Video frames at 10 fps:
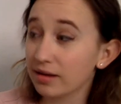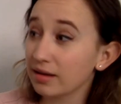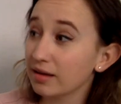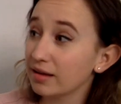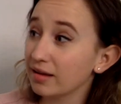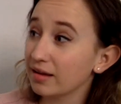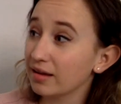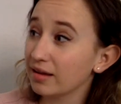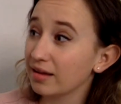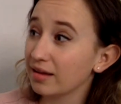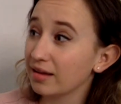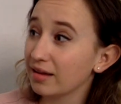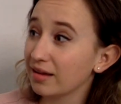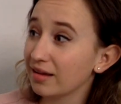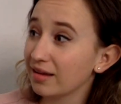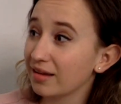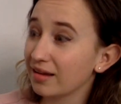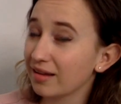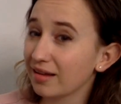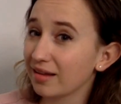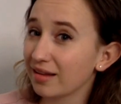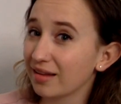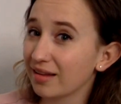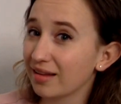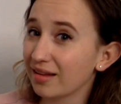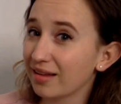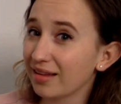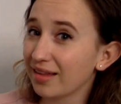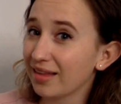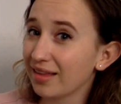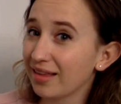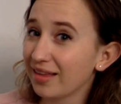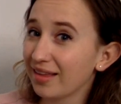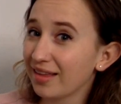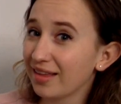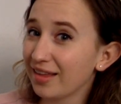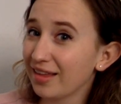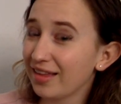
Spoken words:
(no one is talking)